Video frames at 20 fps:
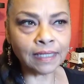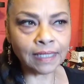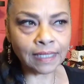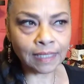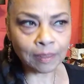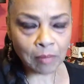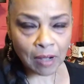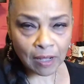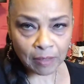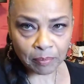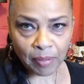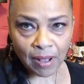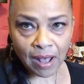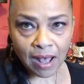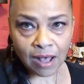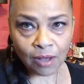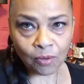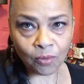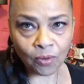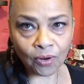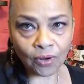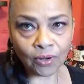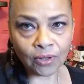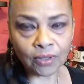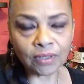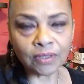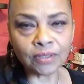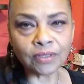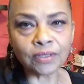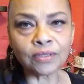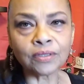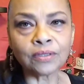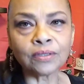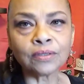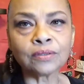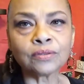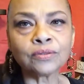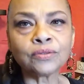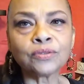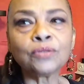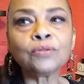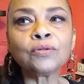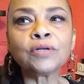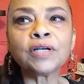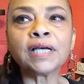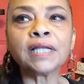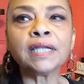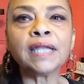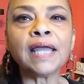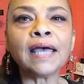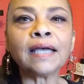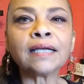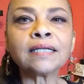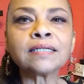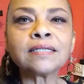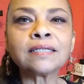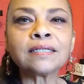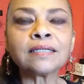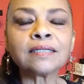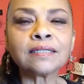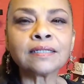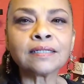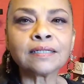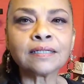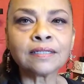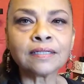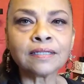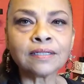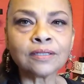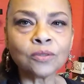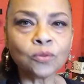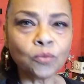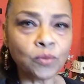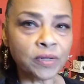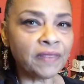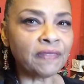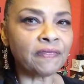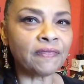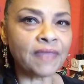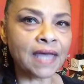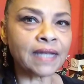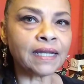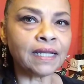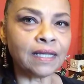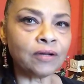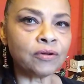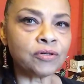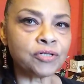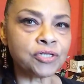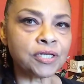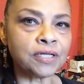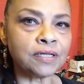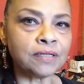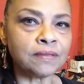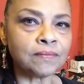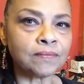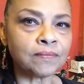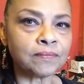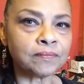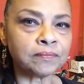in my power to connect with that energy,